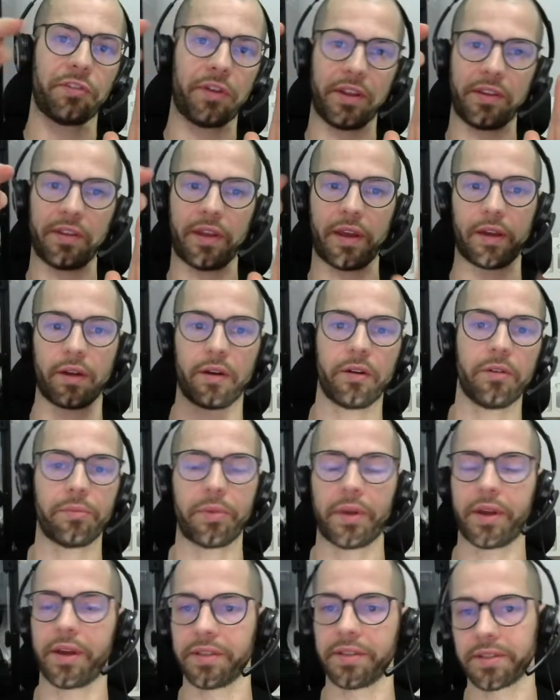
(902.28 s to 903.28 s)
straight angle
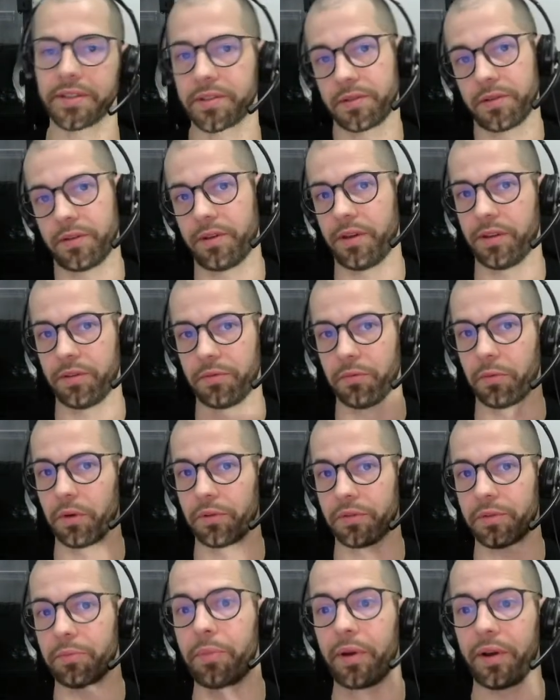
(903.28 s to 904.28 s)
because it
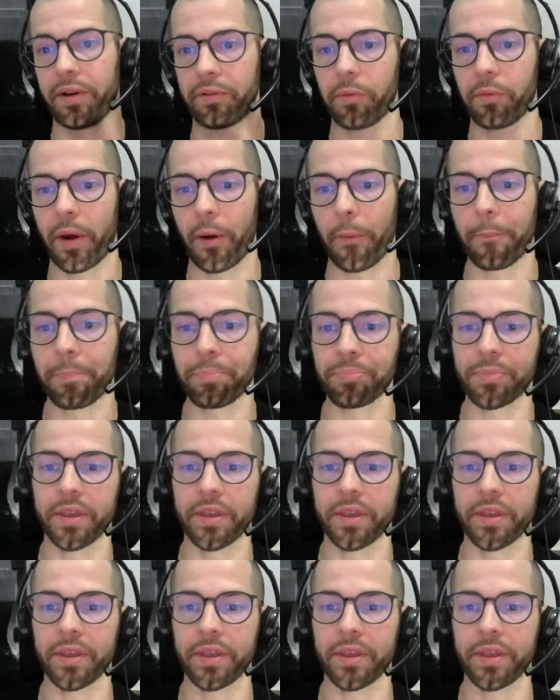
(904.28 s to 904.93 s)
won't print well.